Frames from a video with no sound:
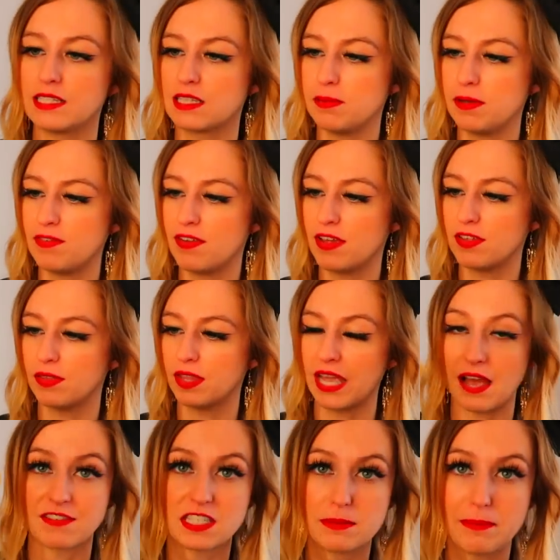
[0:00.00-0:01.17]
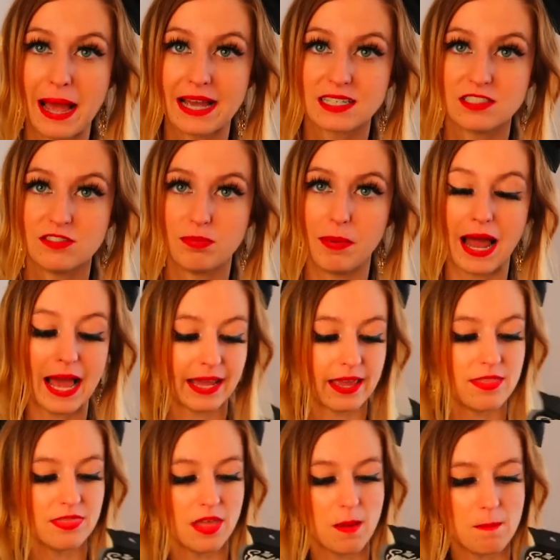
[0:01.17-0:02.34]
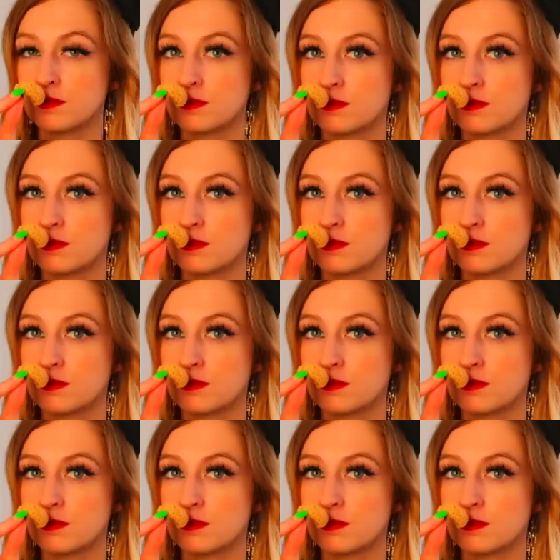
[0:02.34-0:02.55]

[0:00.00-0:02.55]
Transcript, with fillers: To be fair though, they have specks of black in them.